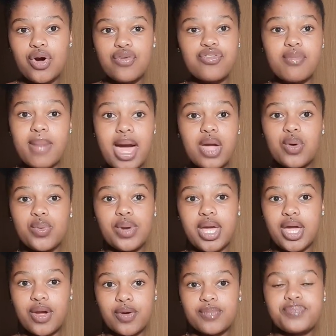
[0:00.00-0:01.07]
for my own
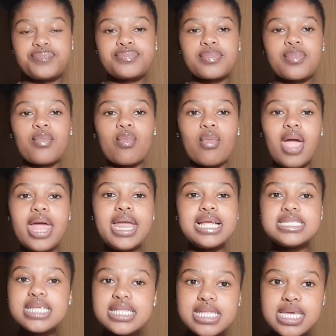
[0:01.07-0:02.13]
hair. And I
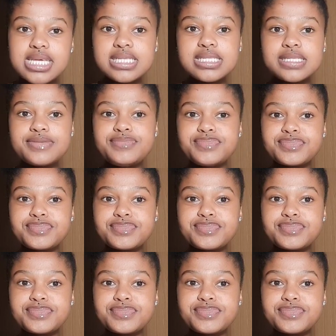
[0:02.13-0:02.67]
did this,